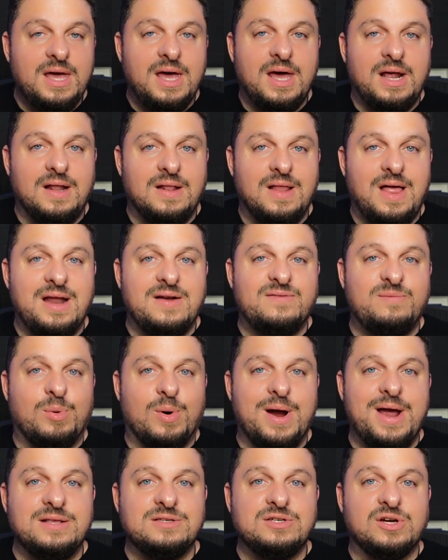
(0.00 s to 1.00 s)
and a lot of
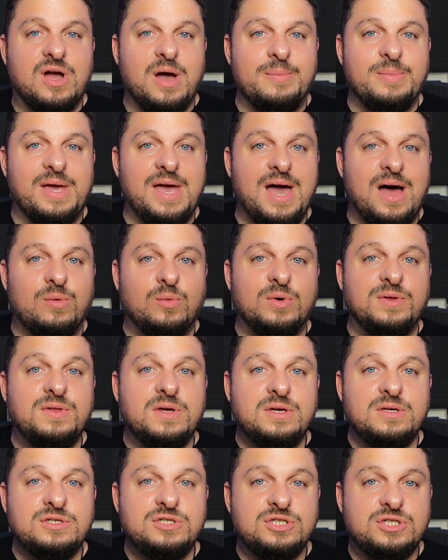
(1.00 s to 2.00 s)
brands are coming out
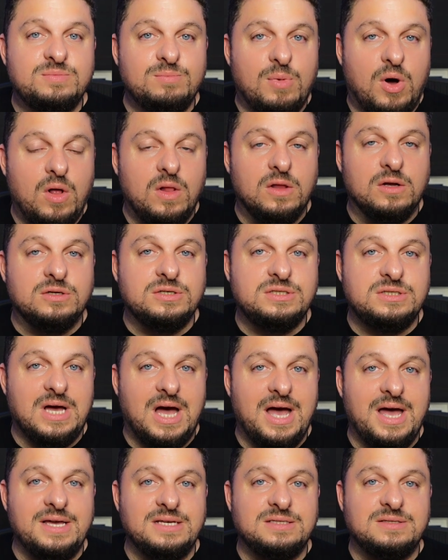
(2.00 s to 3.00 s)
with smaller
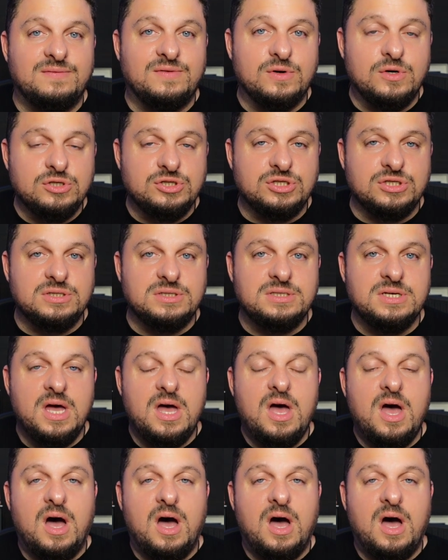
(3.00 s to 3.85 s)
sized versions